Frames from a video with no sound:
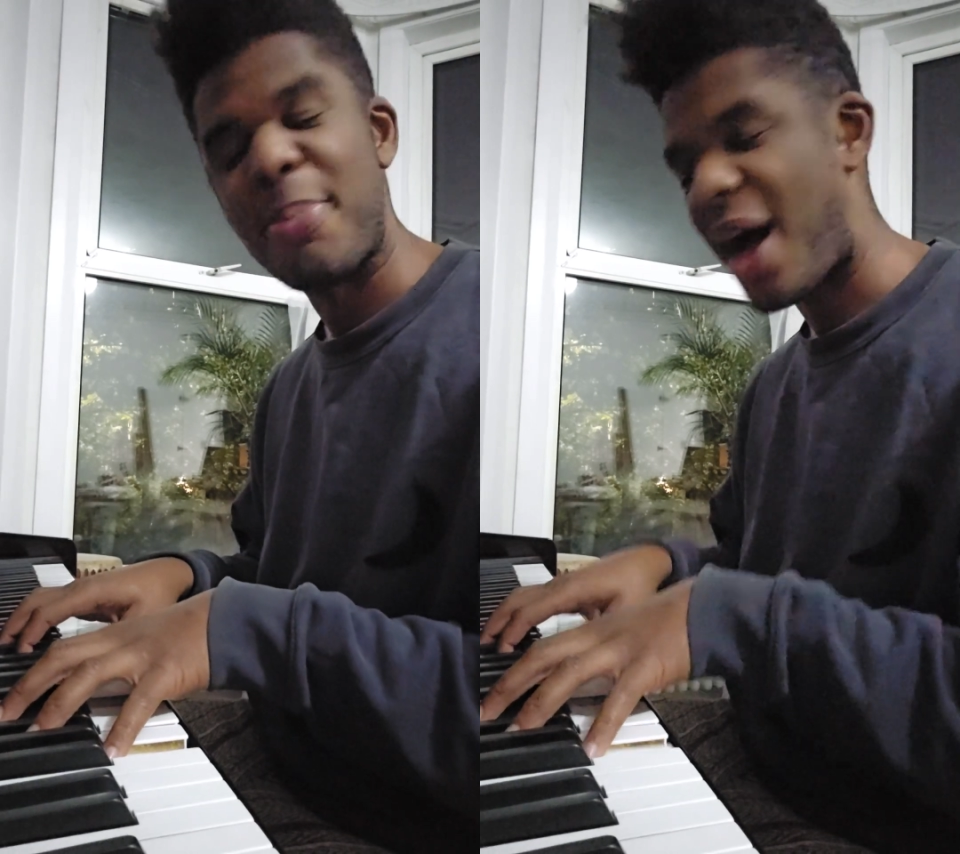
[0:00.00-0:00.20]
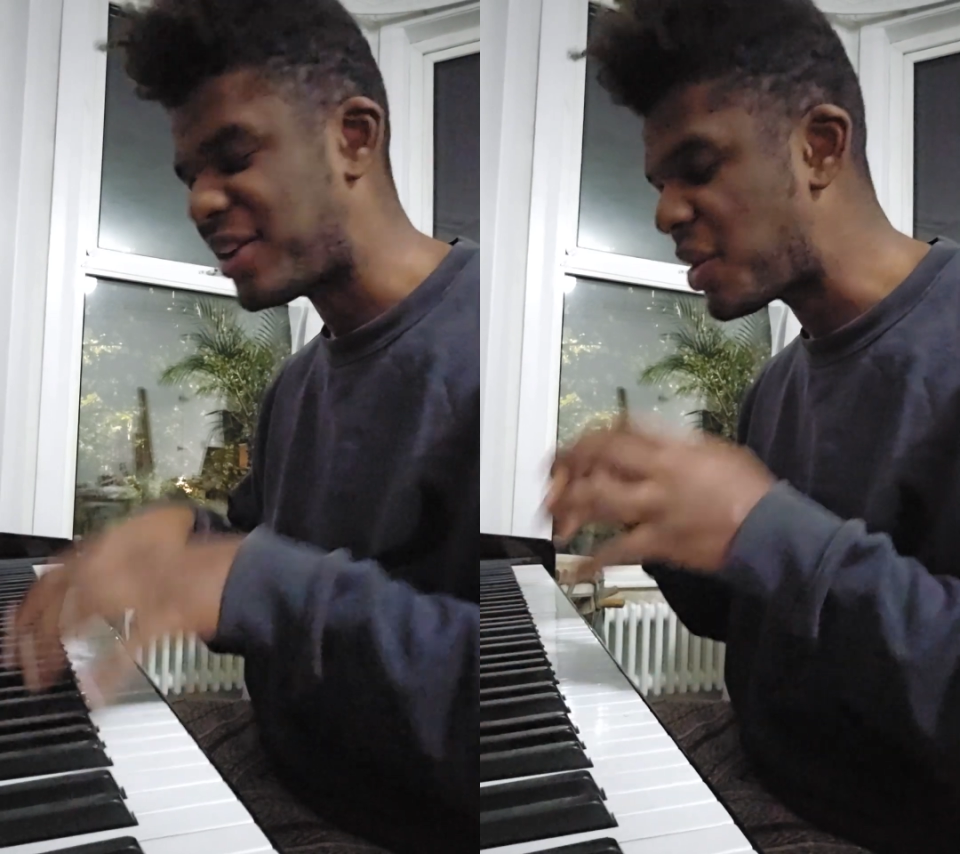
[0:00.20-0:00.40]

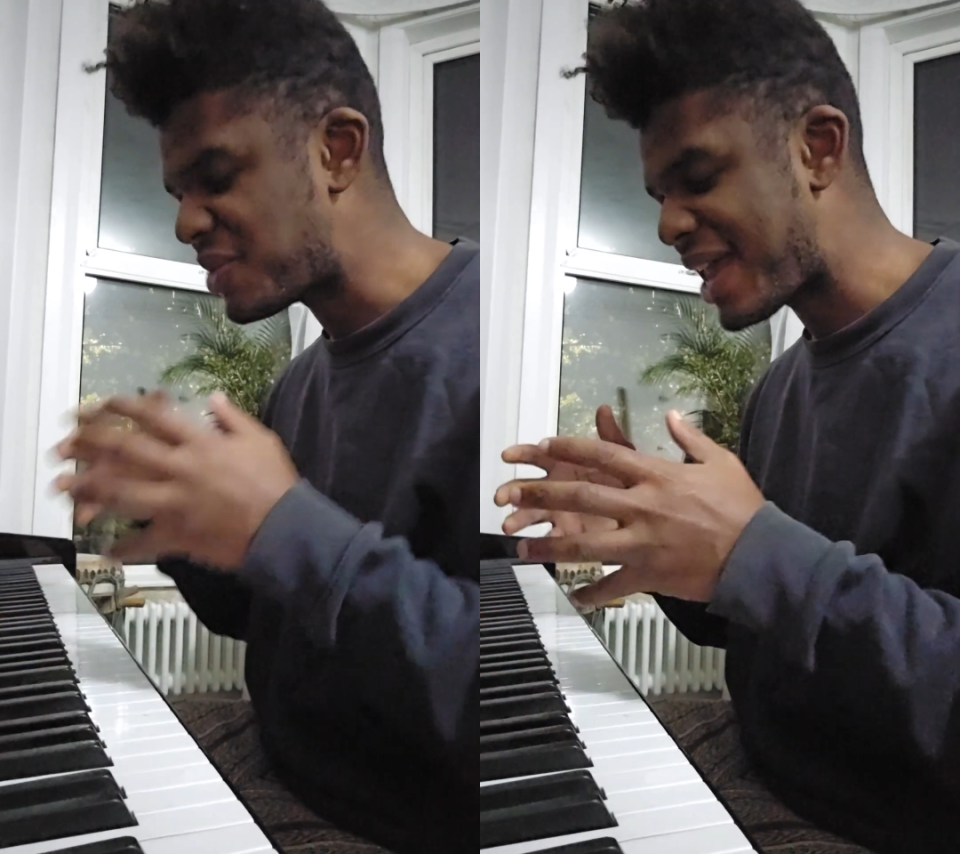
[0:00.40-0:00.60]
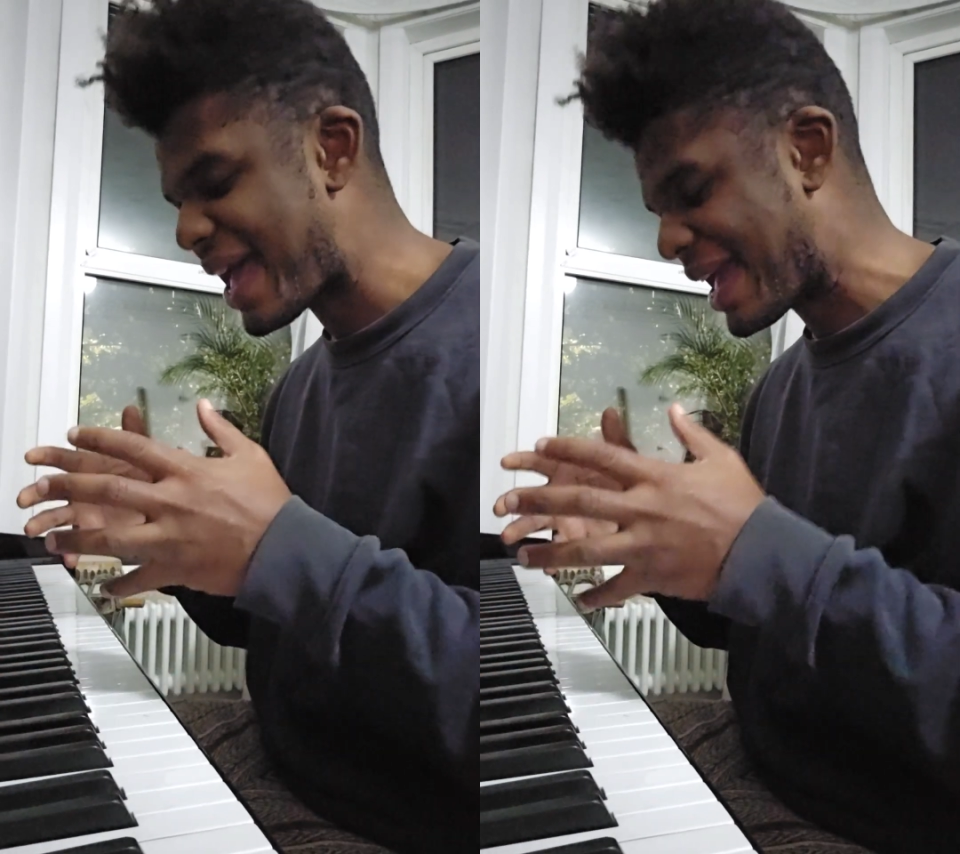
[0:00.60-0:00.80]
but I
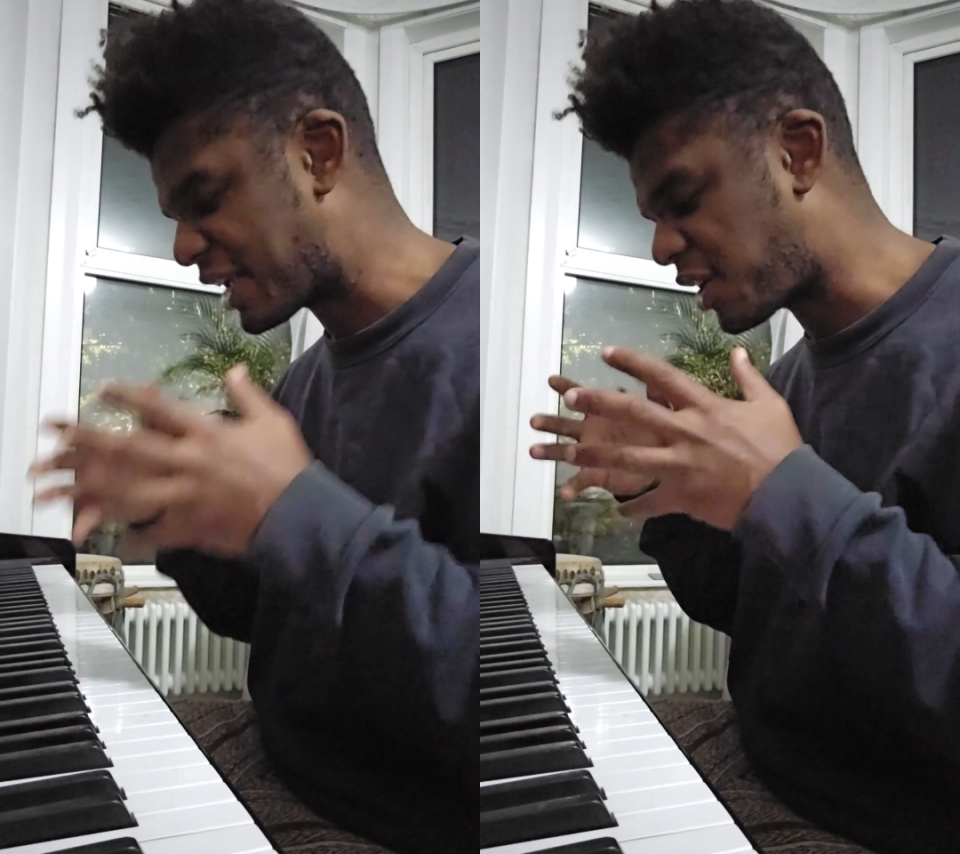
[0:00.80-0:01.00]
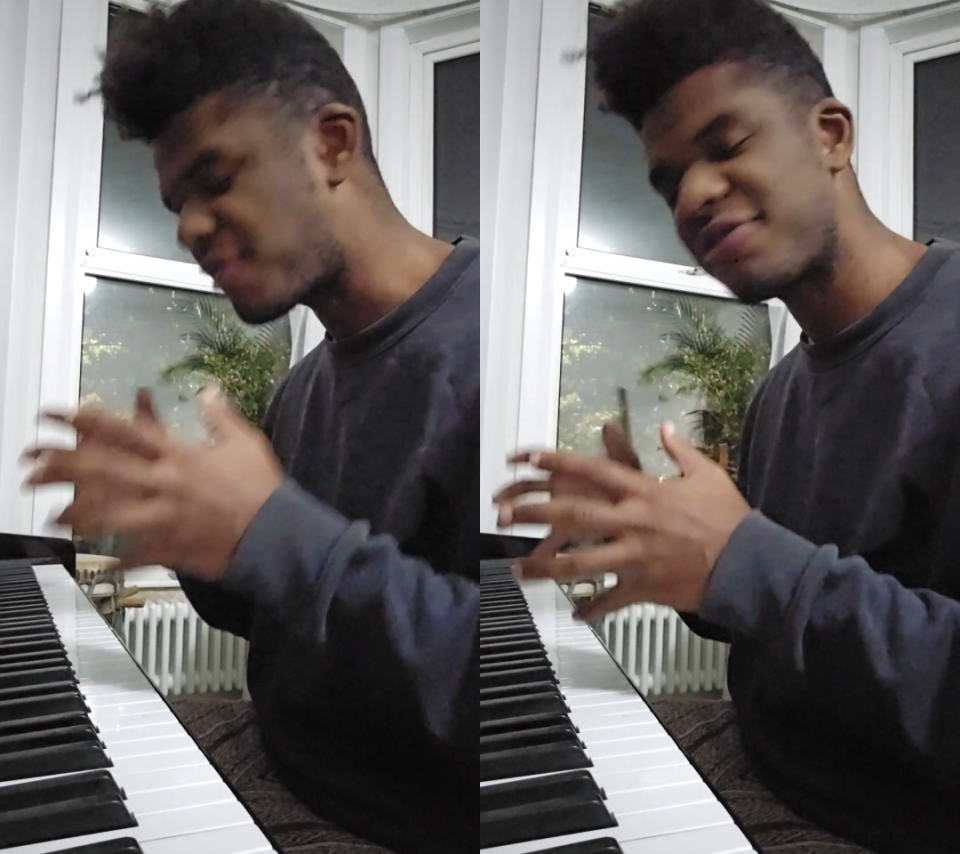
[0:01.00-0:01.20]
don't let
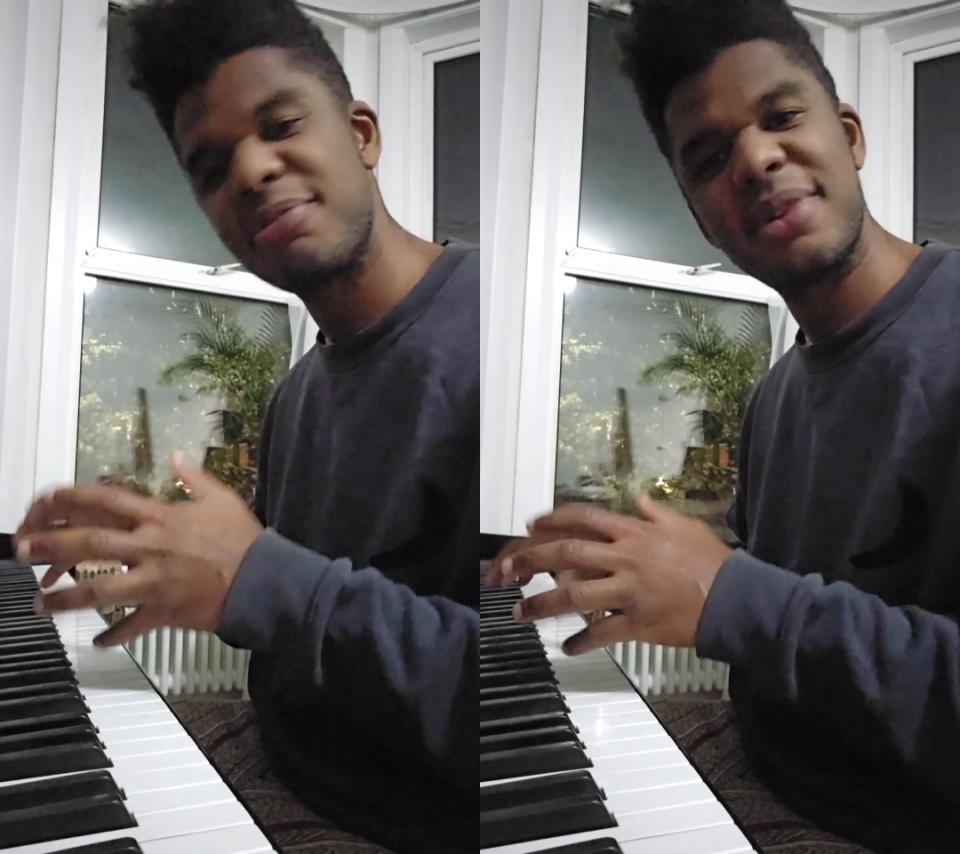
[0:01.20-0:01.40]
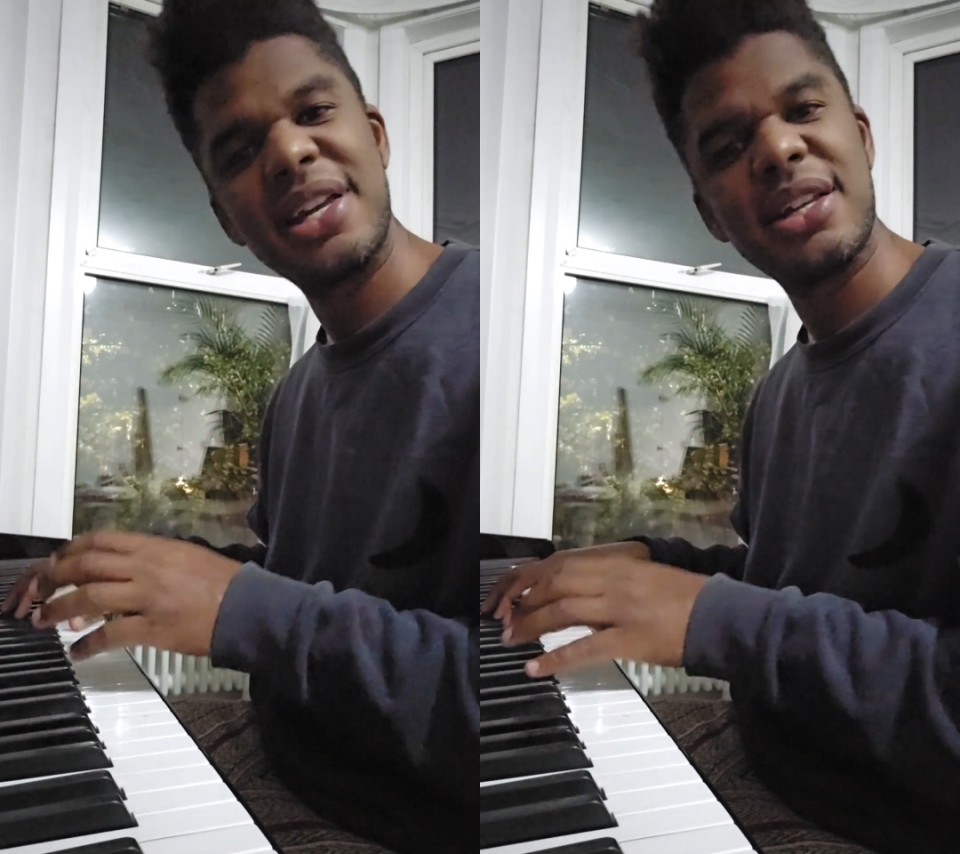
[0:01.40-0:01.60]
it
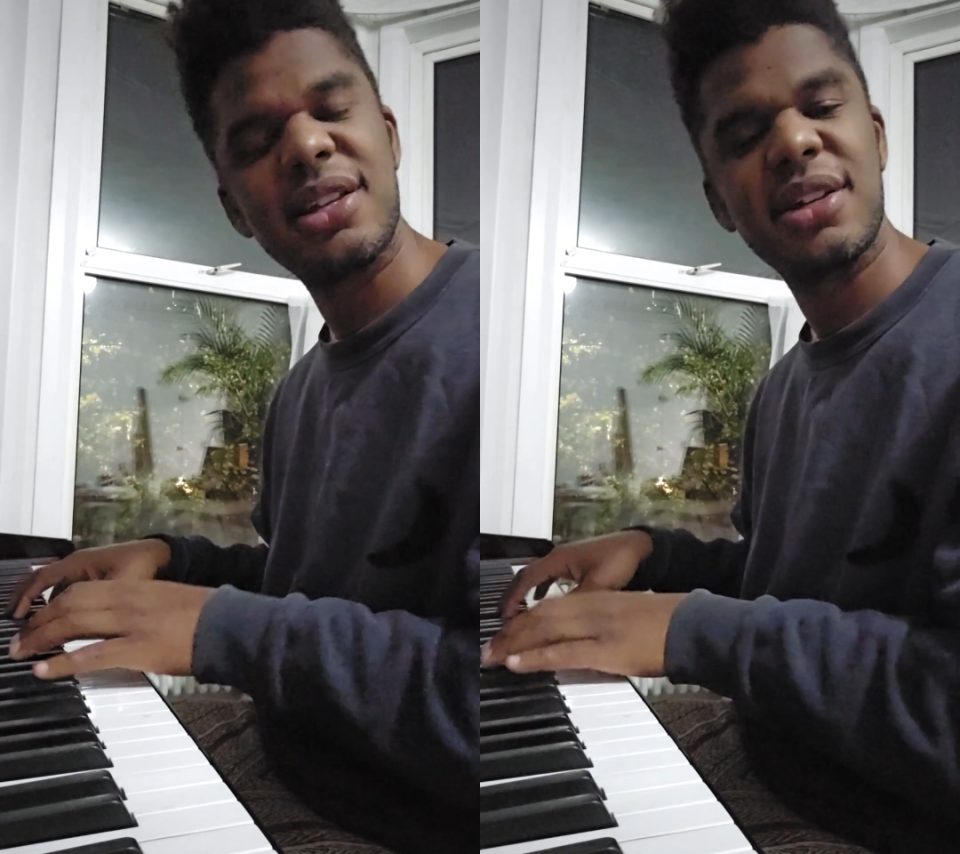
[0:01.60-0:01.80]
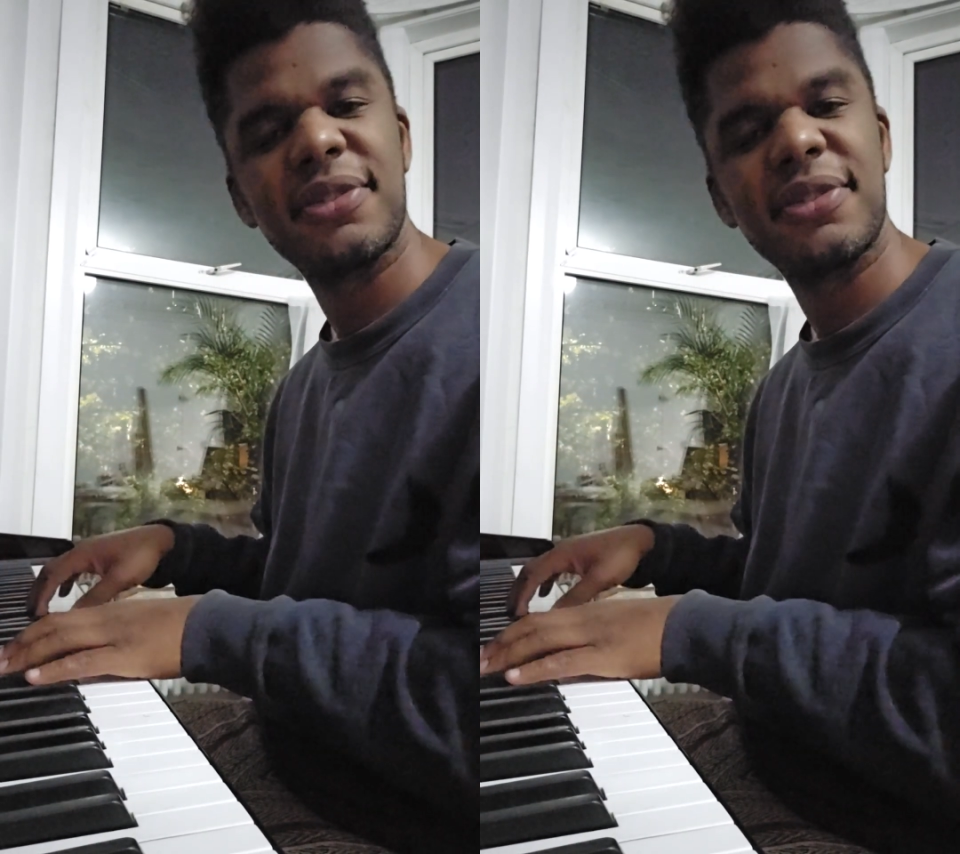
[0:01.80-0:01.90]
govern me.